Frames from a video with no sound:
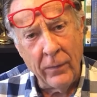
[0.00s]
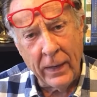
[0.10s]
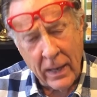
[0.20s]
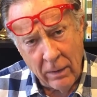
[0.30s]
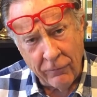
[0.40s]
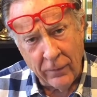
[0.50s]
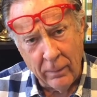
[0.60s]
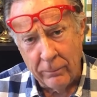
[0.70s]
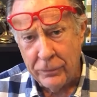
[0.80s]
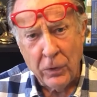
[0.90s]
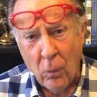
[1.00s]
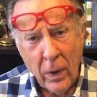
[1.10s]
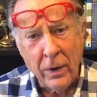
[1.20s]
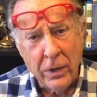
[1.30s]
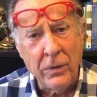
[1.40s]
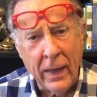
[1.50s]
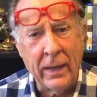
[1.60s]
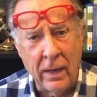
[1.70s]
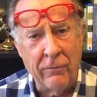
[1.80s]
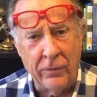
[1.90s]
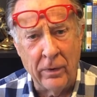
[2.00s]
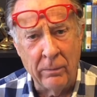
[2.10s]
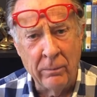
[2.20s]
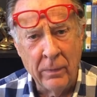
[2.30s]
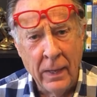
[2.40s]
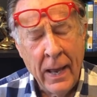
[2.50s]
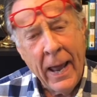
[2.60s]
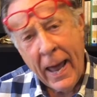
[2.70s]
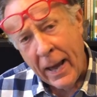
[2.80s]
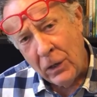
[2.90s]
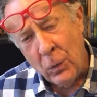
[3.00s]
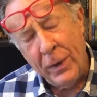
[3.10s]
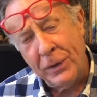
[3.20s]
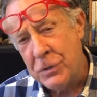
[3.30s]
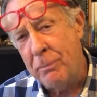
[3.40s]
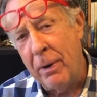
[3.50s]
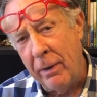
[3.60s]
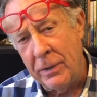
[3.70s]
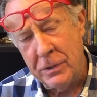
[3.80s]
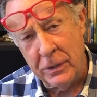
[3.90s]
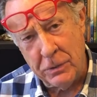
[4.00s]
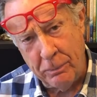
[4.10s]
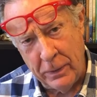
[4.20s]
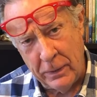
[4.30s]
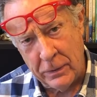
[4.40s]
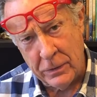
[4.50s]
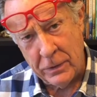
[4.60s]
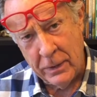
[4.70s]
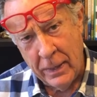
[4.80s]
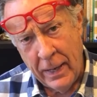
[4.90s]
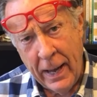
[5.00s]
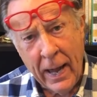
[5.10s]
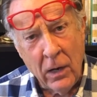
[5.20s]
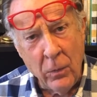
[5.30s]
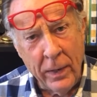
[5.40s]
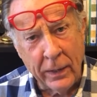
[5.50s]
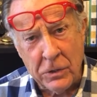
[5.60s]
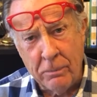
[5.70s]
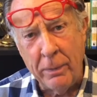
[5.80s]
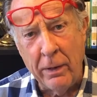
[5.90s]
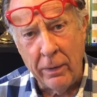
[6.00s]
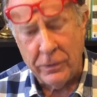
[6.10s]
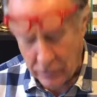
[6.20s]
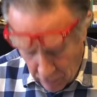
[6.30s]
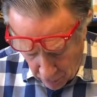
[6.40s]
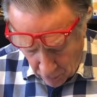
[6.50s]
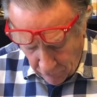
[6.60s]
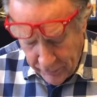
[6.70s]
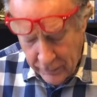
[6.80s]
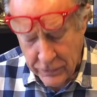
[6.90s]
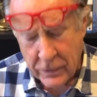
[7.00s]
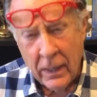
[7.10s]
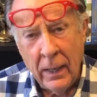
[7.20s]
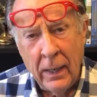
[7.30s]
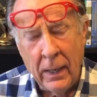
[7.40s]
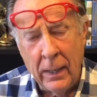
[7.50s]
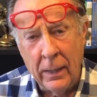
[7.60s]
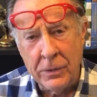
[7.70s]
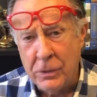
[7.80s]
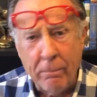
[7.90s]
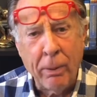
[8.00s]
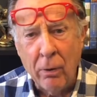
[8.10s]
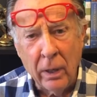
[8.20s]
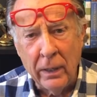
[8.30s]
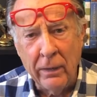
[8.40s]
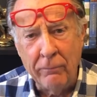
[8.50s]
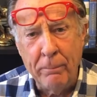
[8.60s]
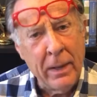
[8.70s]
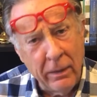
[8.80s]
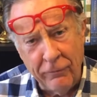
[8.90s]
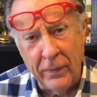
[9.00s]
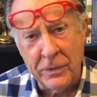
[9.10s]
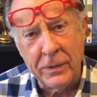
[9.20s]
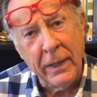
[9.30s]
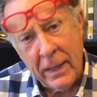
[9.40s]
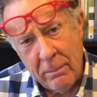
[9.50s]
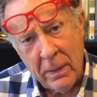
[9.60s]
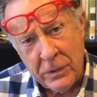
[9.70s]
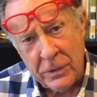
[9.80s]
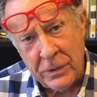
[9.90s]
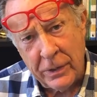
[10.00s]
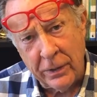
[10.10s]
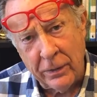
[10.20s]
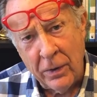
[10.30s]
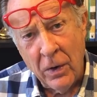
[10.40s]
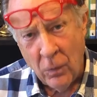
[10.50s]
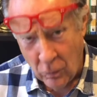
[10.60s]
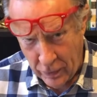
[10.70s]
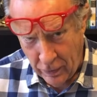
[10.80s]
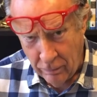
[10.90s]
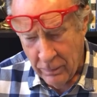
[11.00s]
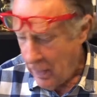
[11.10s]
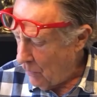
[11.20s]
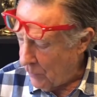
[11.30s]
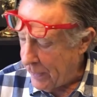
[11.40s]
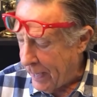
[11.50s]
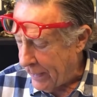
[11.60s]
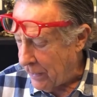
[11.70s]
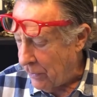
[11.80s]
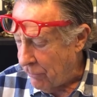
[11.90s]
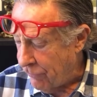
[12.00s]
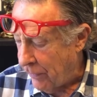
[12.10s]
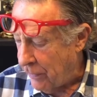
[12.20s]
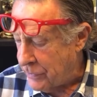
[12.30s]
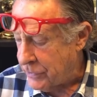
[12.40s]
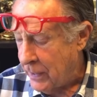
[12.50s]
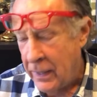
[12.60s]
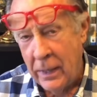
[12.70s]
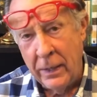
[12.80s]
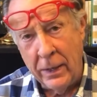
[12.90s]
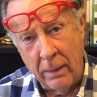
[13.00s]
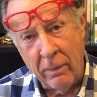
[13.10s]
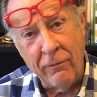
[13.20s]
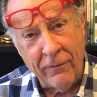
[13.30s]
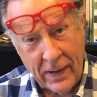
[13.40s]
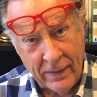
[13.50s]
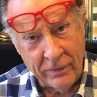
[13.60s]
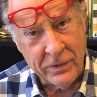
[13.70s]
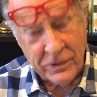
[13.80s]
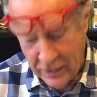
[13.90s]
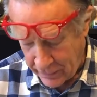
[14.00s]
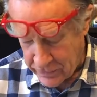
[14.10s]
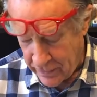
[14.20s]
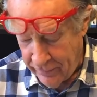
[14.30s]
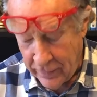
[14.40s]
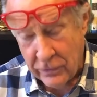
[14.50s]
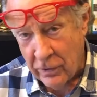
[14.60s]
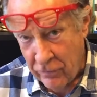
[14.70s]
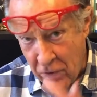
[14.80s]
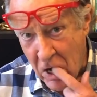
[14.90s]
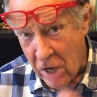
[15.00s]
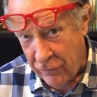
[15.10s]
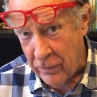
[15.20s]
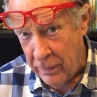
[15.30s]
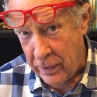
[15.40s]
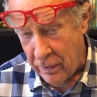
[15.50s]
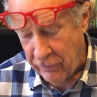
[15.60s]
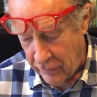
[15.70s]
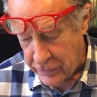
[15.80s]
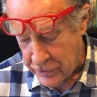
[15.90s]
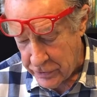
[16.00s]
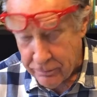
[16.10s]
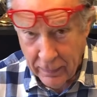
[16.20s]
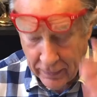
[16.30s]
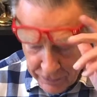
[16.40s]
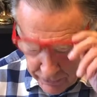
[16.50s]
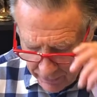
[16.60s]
they come from. So where do they come from? How do we experience this peace? How do we experience all these uh, superlative benefits that he mentions here? Well, we got to go to verse number five and six. And these are very familiar verses, but listen